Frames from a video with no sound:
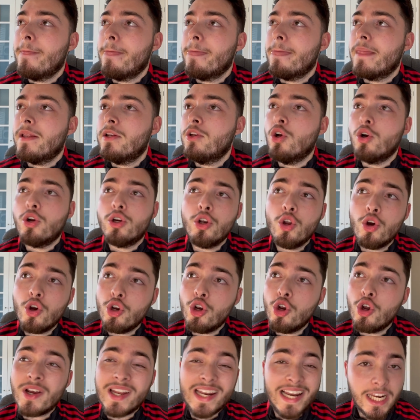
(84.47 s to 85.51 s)

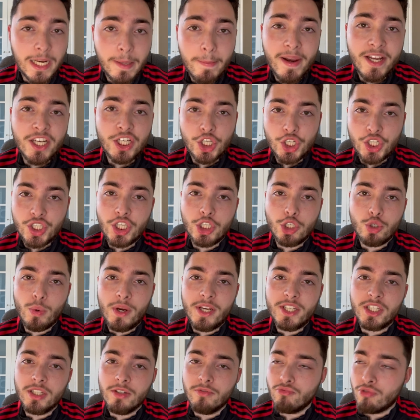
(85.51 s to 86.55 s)
looking at the manager
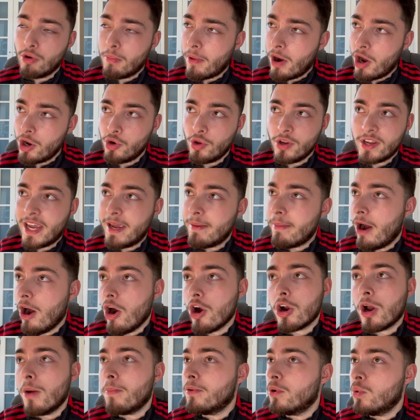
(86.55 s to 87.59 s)
situation, Romano came out a
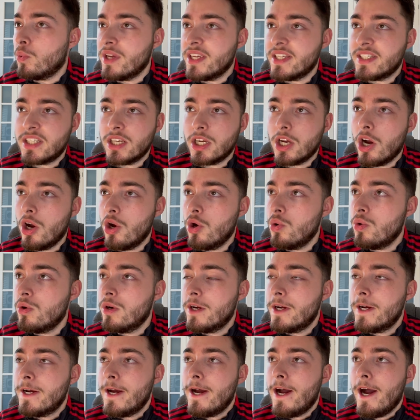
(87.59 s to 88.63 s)
couple of weeks ago,
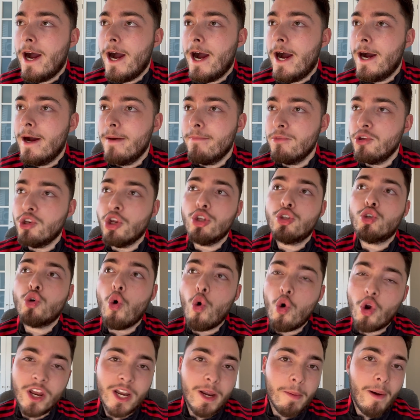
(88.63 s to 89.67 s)
you know,
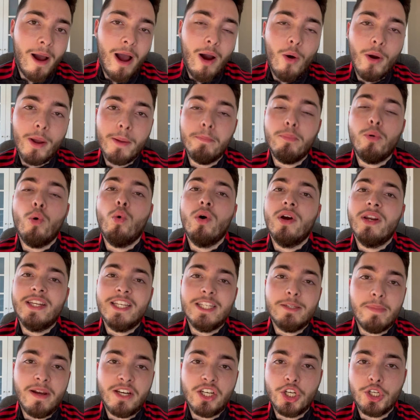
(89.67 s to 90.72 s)
talking about how important this
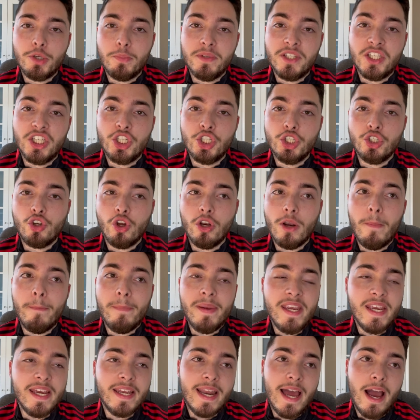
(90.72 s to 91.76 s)
manager position is going to
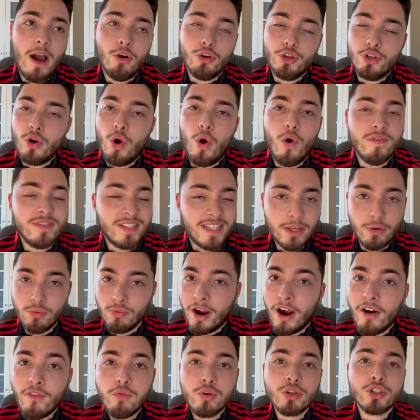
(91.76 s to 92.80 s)
be and how, you know, obviously
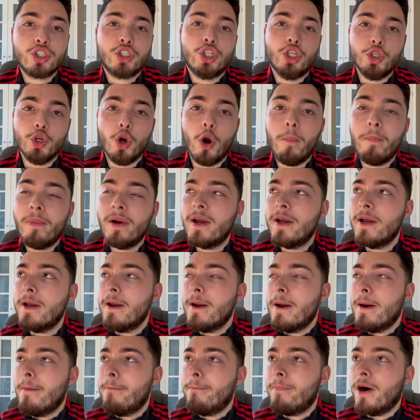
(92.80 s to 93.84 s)
Ralf wants the job.
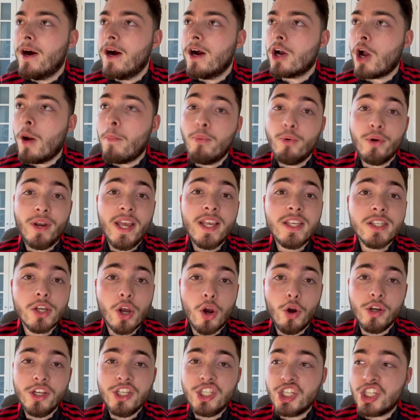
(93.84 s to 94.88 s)
But a couple of days ago,
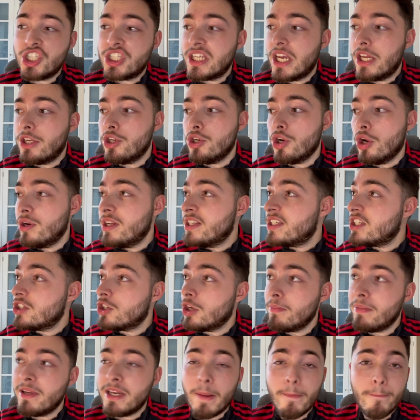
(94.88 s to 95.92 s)
he just said, you know, this is going
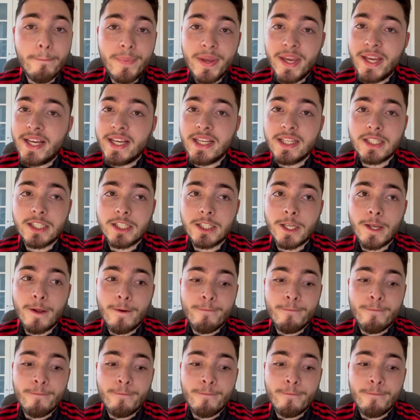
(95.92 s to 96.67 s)
to be the biggest